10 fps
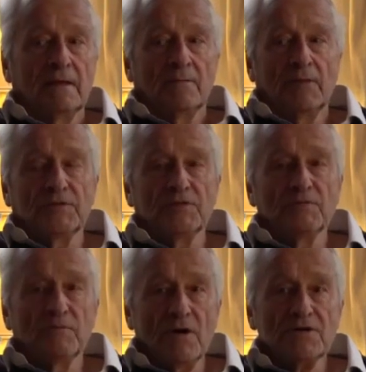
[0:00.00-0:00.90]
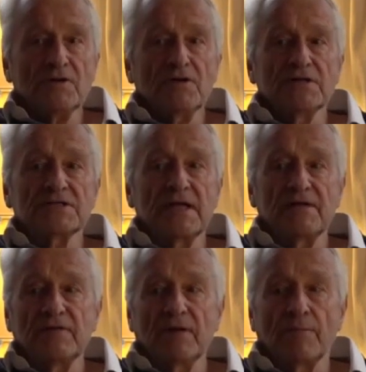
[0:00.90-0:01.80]
But you must understand
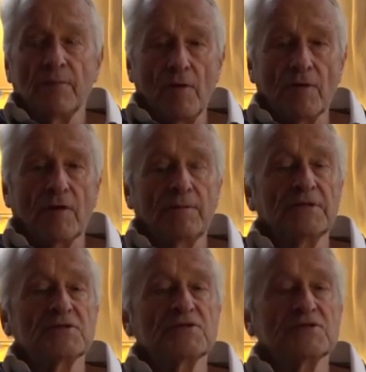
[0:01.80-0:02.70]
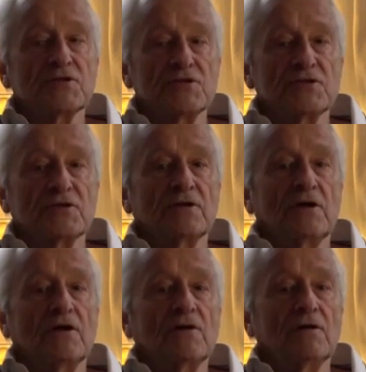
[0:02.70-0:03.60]
we are brought up in such an
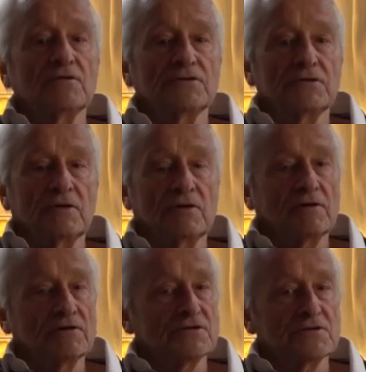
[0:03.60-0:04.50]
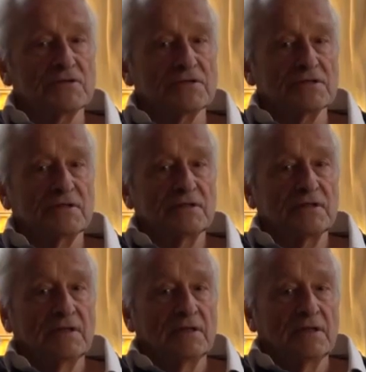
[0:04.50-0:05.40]
unconsciousness,
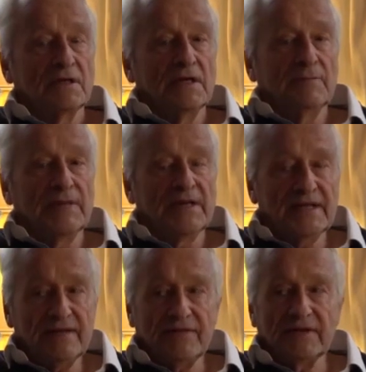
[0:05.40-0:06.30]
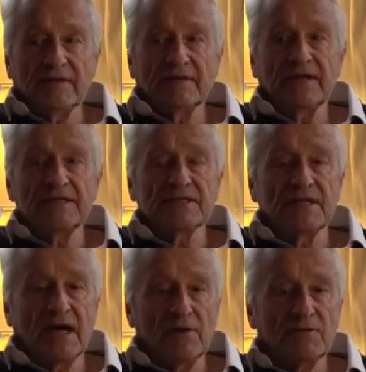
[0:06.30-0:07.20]
believing that there is an
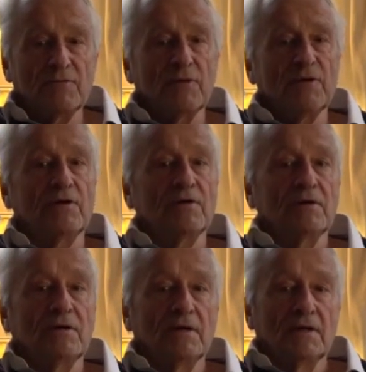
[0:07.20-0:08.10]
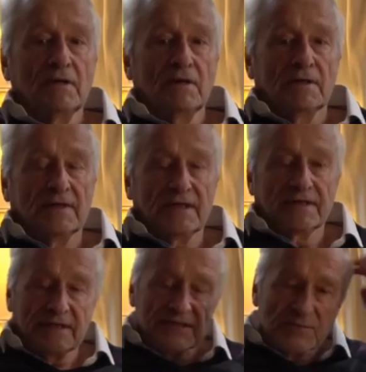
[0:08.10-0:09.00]
outer world that
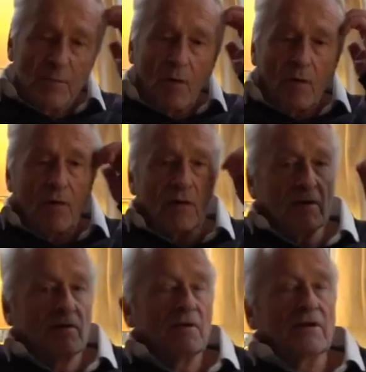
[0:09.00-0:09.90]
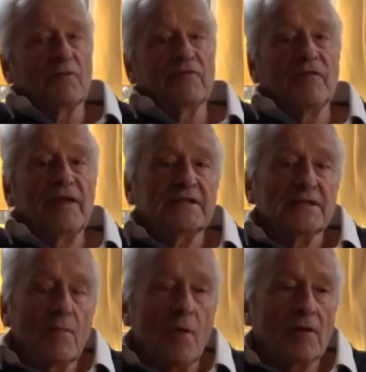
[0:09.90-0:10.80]
is more reflected,
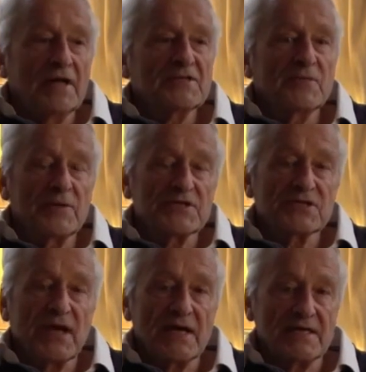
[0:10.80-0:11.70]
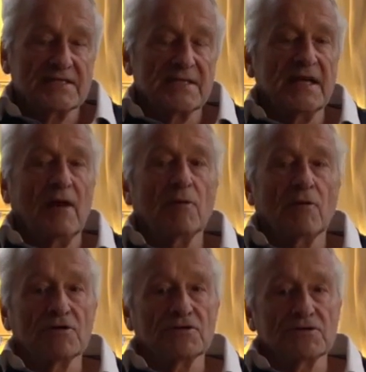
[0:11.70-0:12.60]
more or less precise in our
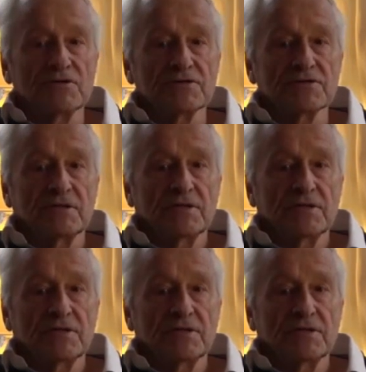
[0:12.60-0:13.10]
consciousness.